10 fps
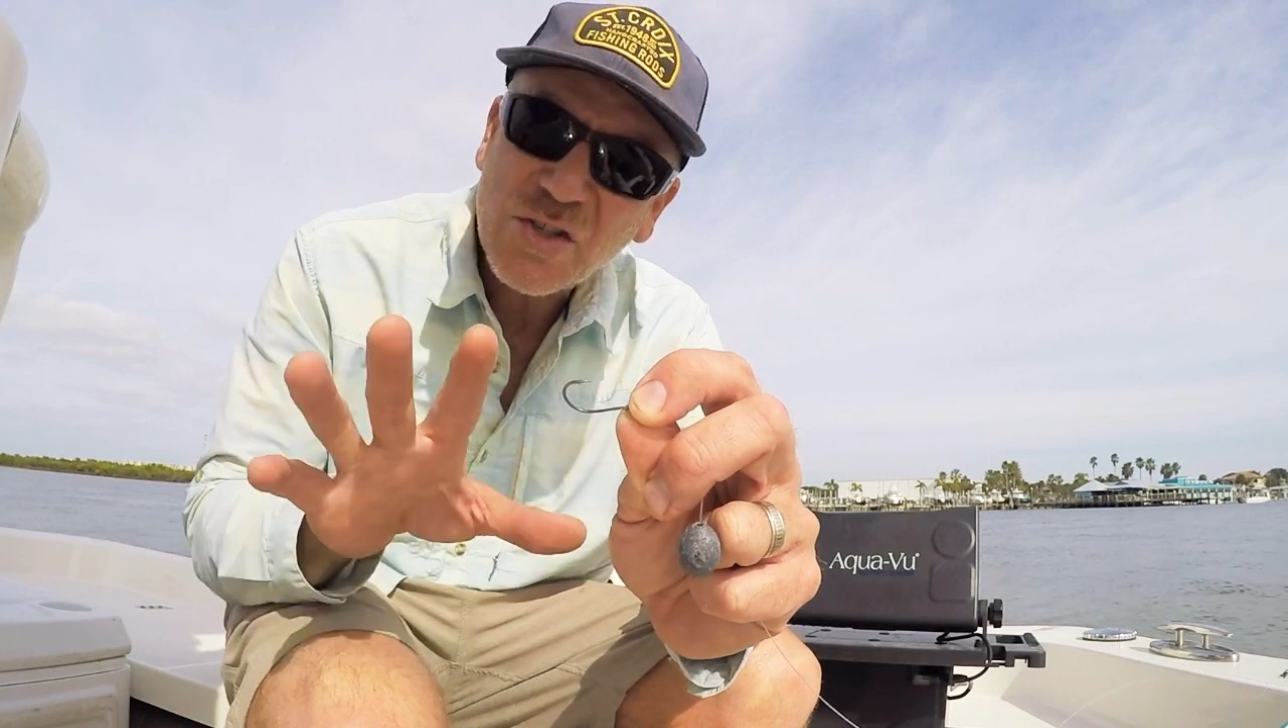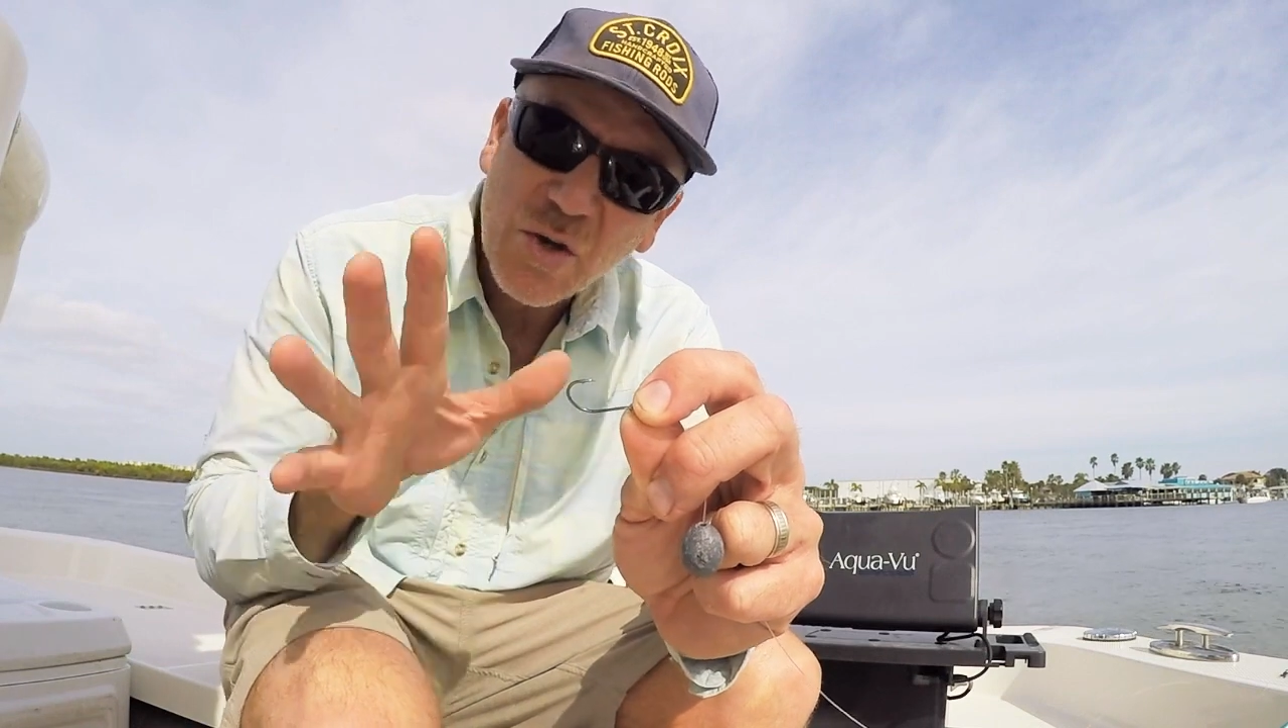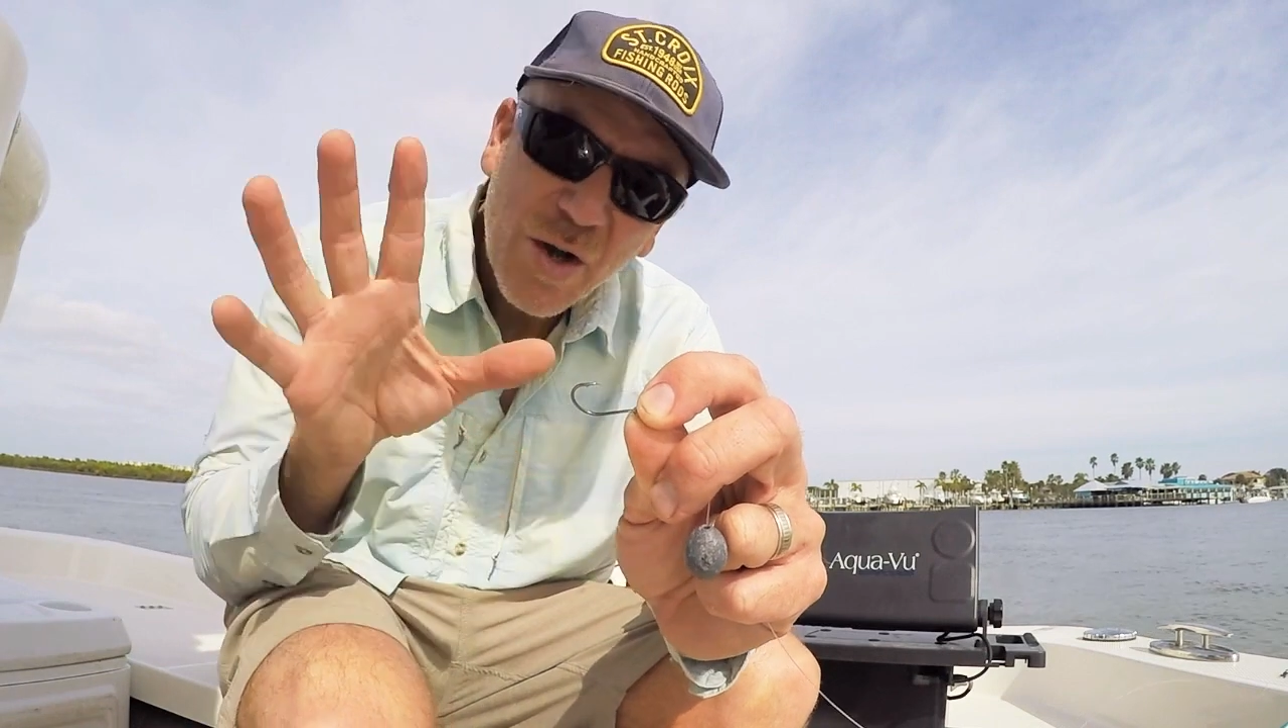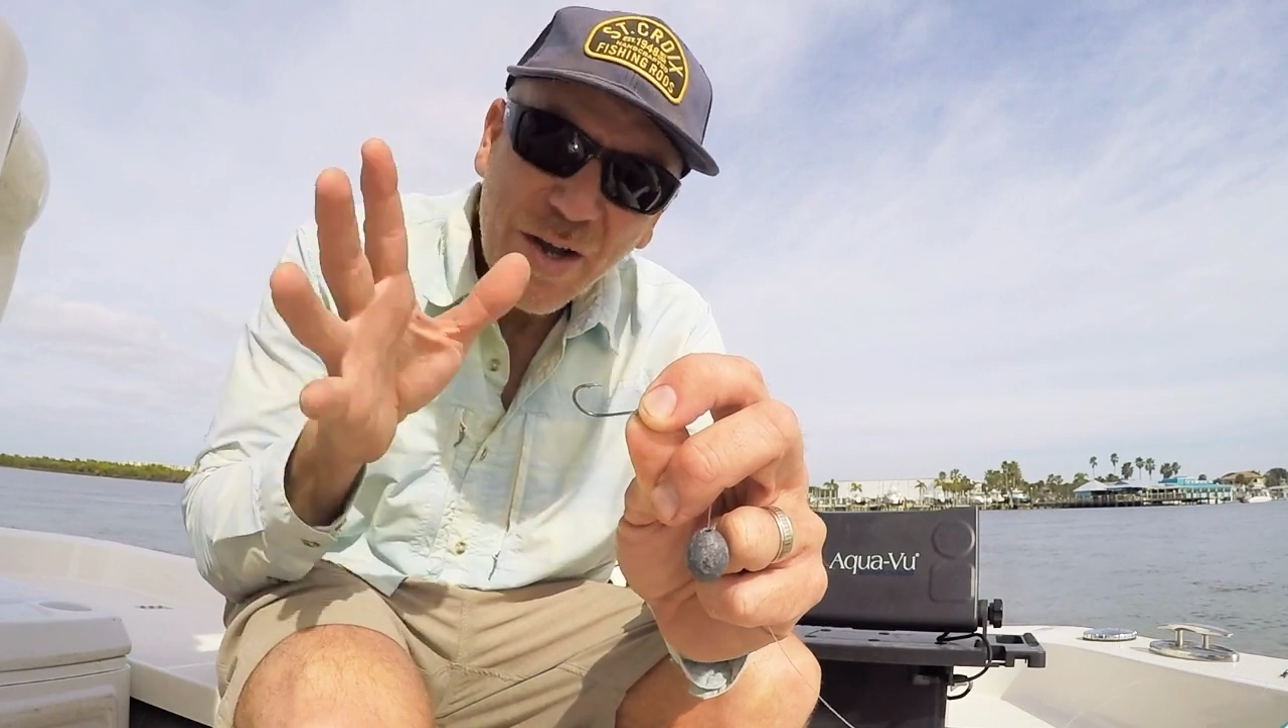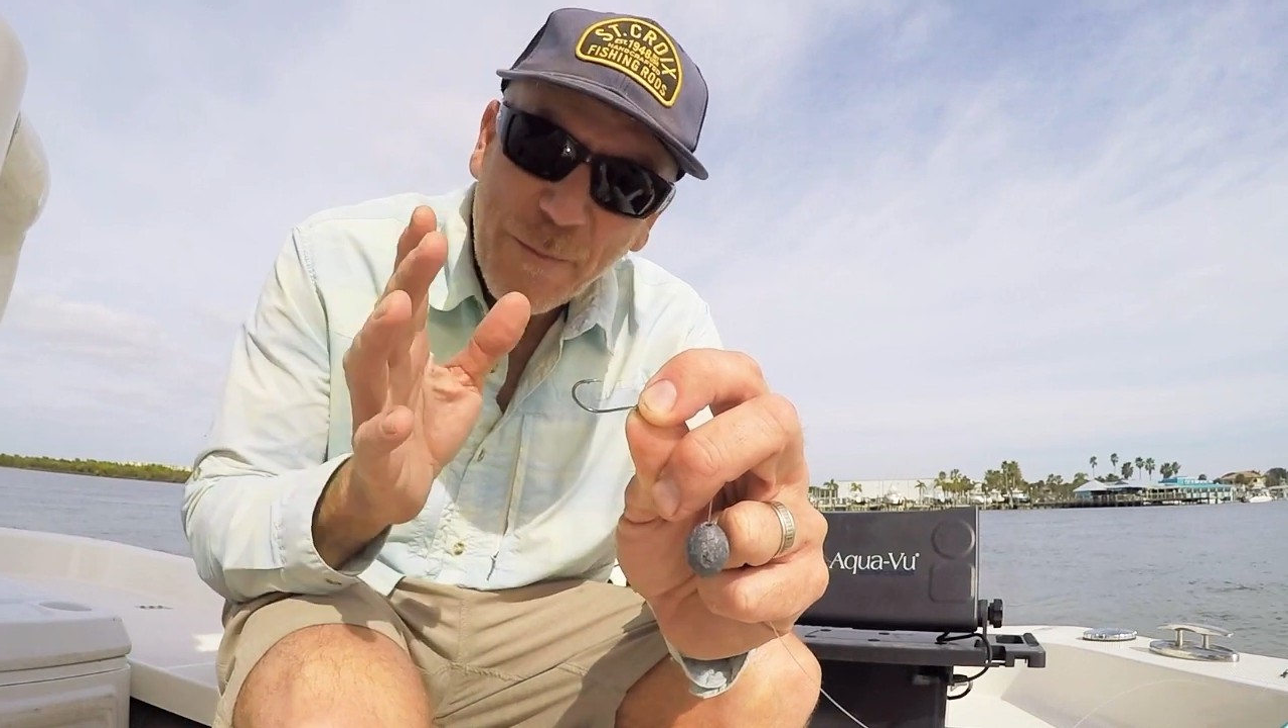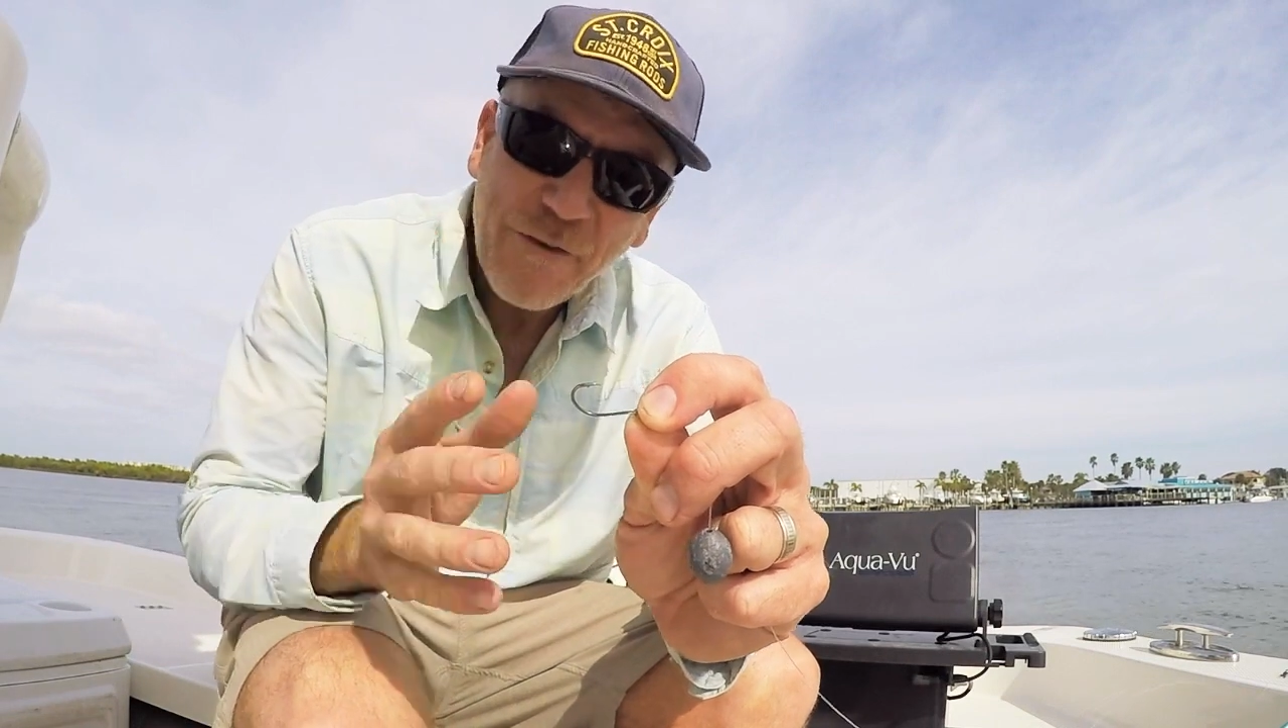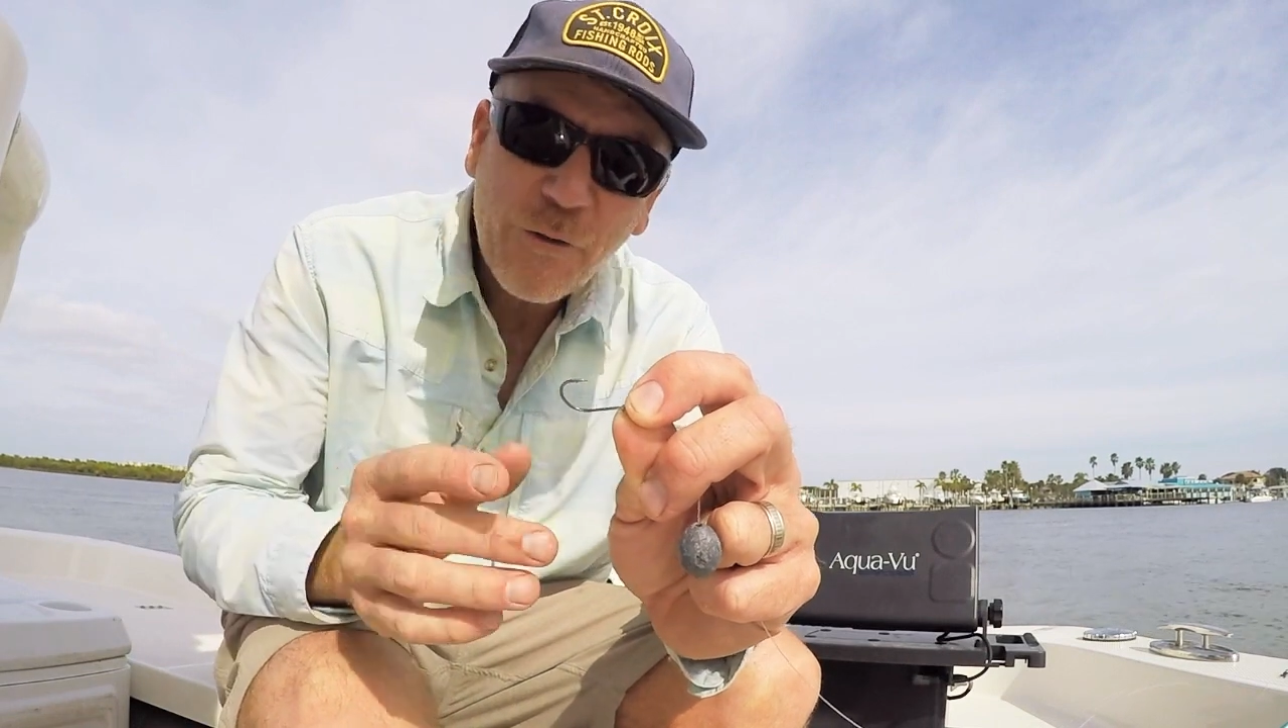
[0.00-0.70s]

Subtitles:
so my